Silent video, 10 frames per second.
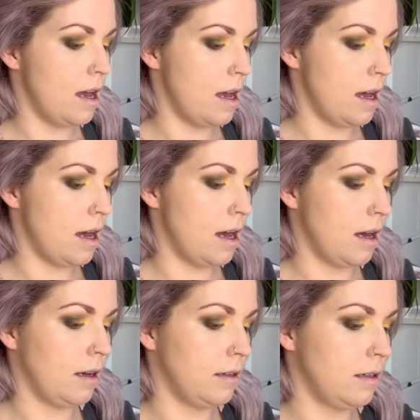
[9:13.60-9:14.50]

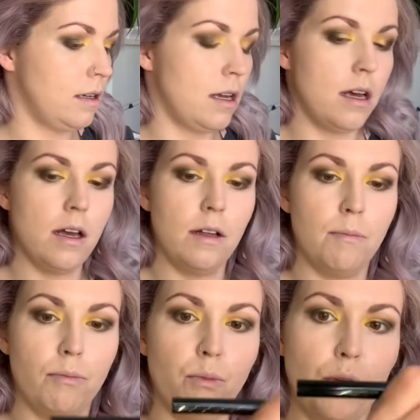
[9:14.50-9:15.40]
And
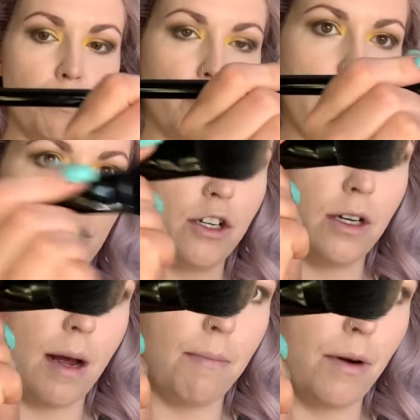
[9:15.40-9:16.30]
with brush
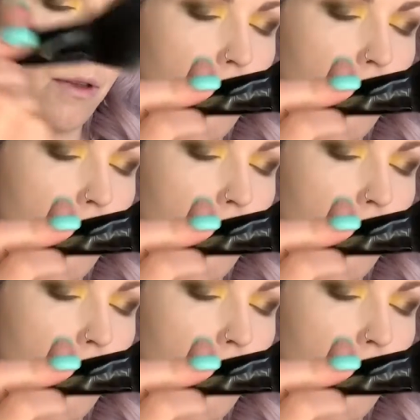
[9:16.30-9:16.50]
number